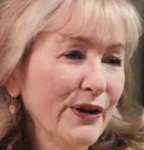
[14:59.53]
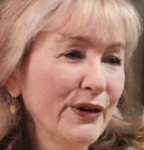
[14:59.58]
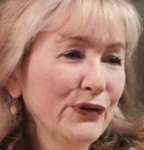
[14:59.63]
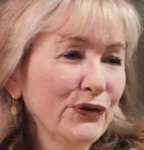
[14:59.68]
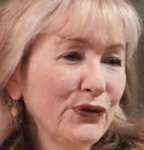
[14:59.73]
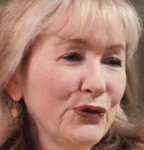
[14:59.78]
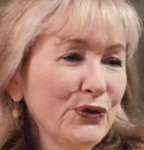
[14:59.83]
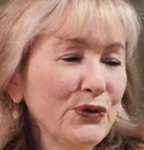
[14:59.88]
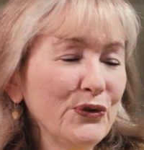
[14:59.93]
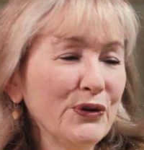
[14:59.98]

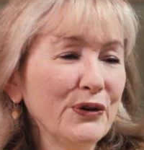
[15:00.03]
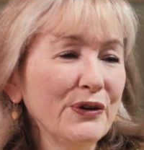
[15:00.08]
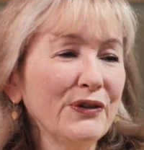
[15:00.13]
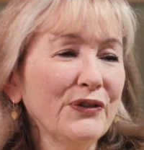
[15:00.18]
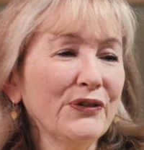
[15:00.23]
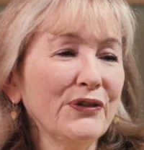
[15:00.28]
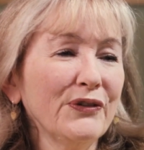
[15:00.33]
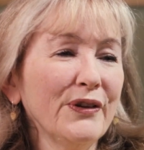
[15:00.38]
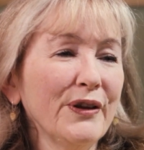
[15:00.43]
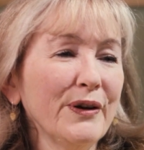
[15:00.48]

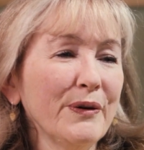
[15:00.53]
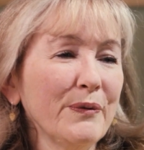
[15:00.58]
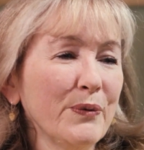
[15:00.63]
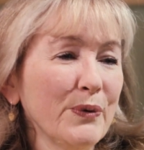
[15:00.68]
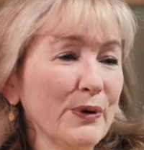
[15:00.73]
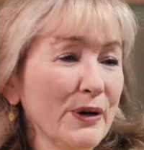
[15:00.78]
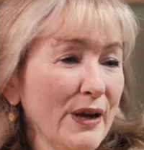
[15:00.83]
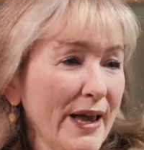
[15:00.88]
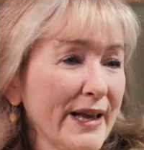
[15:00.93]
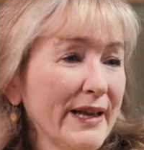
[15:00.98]
students that
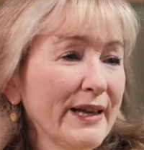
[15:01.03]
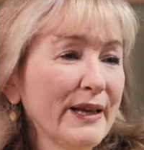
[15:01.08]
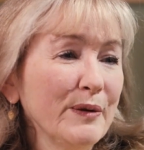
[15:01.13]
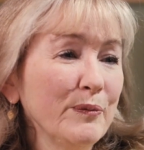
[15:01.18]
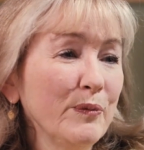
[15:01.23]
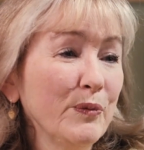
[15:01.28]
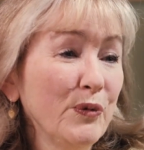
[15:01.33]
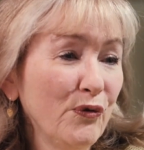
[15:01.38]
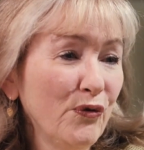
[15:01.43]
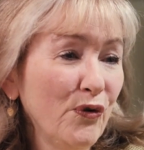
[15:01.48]
were like
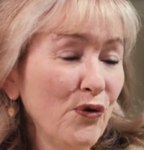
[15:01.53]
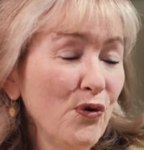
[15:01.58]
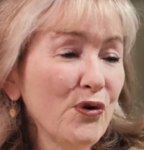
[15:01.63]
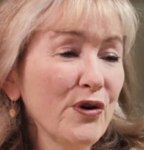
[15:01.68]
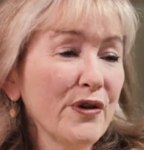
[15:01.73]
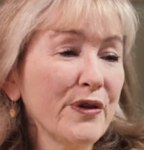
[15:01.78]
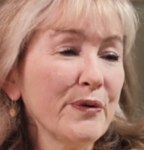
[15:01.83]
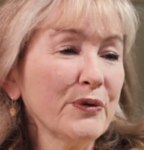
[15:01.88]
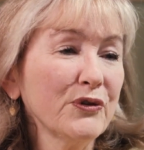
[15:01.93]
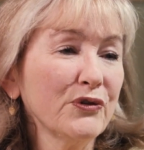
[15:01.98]
him
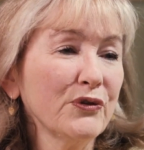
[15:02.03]
before, that were